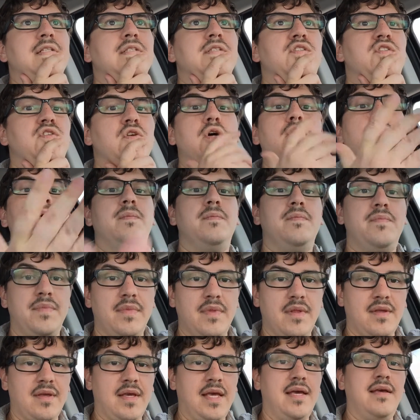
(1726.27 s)
So,
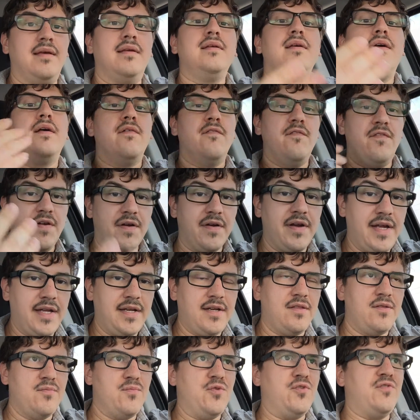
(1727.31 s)
very
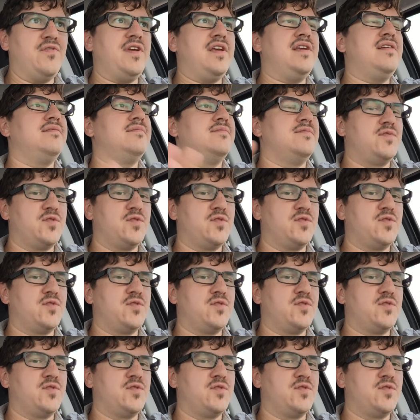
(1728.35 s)
end of the movie,